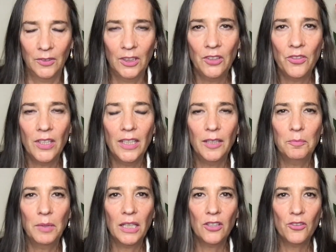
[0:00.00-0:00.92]
You see,
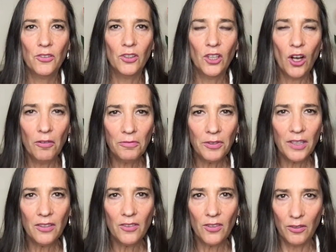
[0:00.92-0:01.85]
because
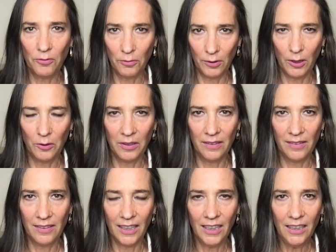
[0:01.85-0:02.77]
confidence and
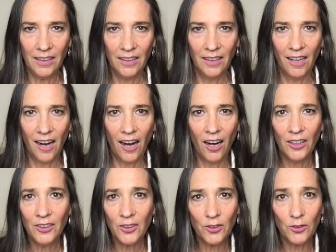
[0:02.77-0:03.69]
fluency
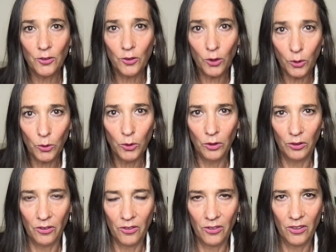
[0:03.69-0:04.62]
aren't
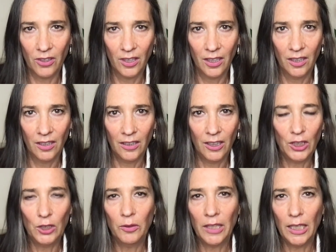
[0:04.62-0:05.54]
tools that
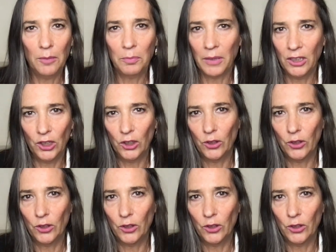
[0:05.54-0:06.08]
you keep in your